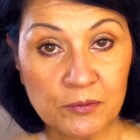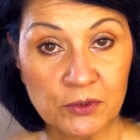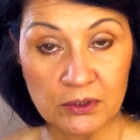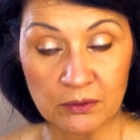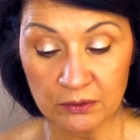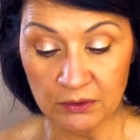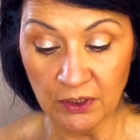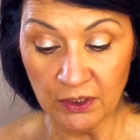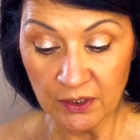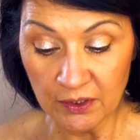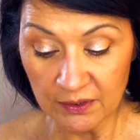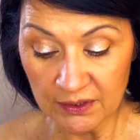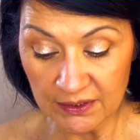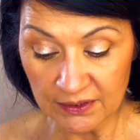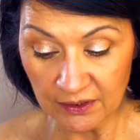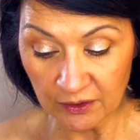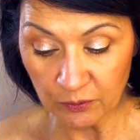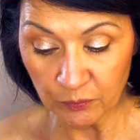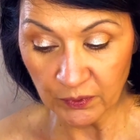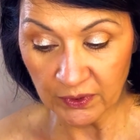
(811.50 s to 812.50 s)
going to
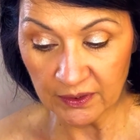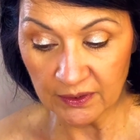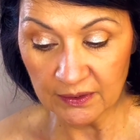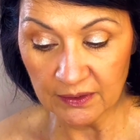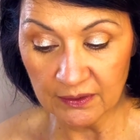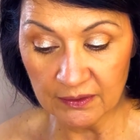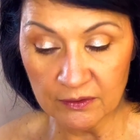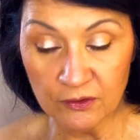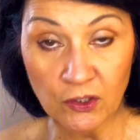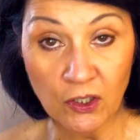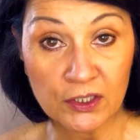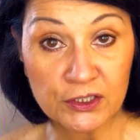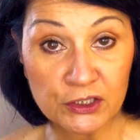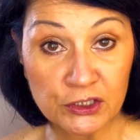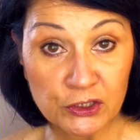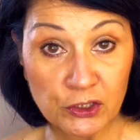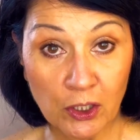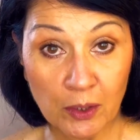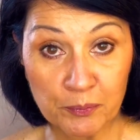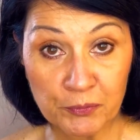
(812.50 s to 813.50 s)
stick with the
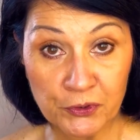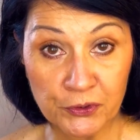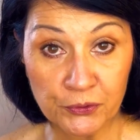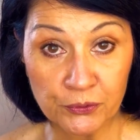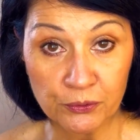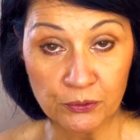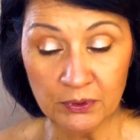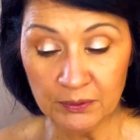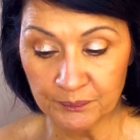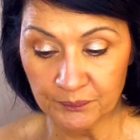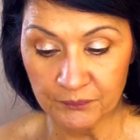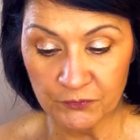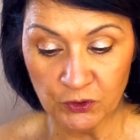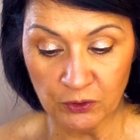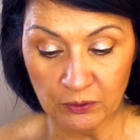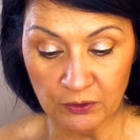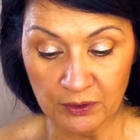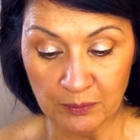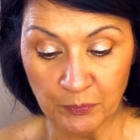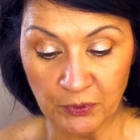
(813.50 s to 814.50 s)
Nonstop Nude. So
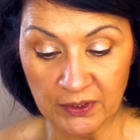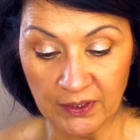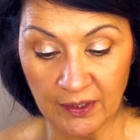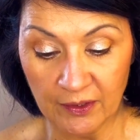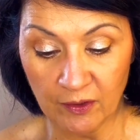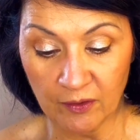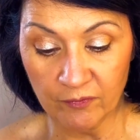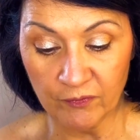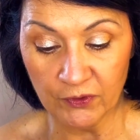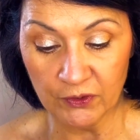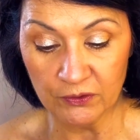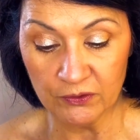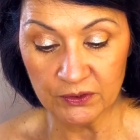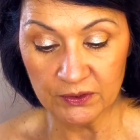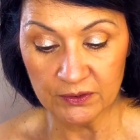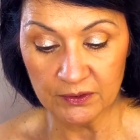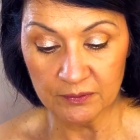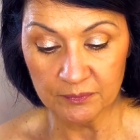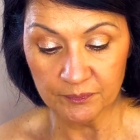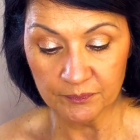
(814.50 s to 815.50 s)
I'm going to put that on
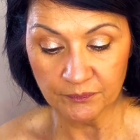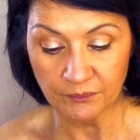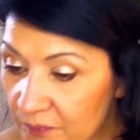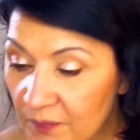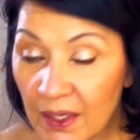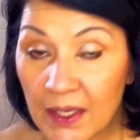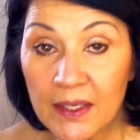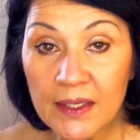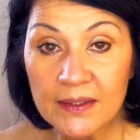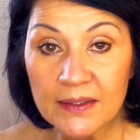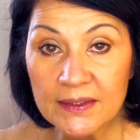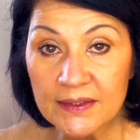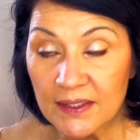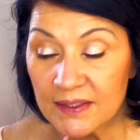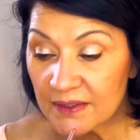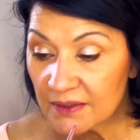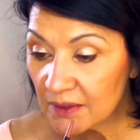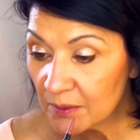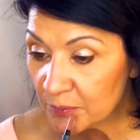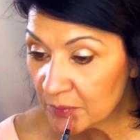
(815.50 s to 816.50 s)
first. This
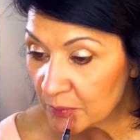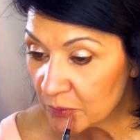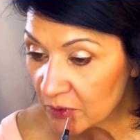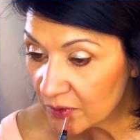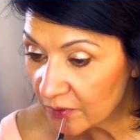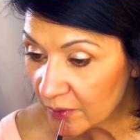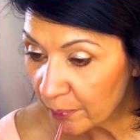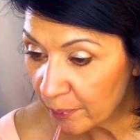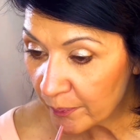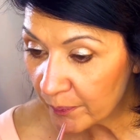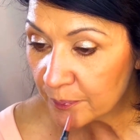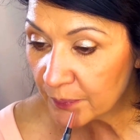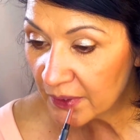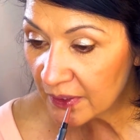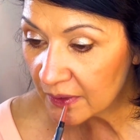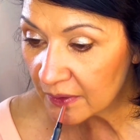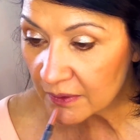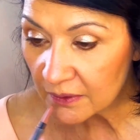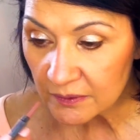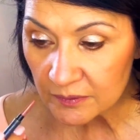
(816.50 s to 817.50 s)
has a little bit more of a
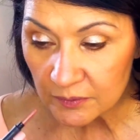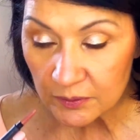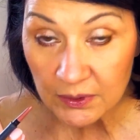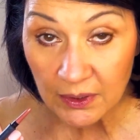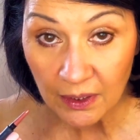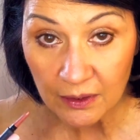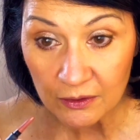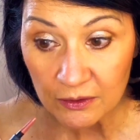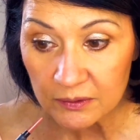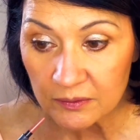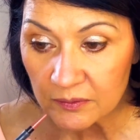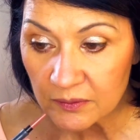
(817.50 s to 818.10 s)
pink color.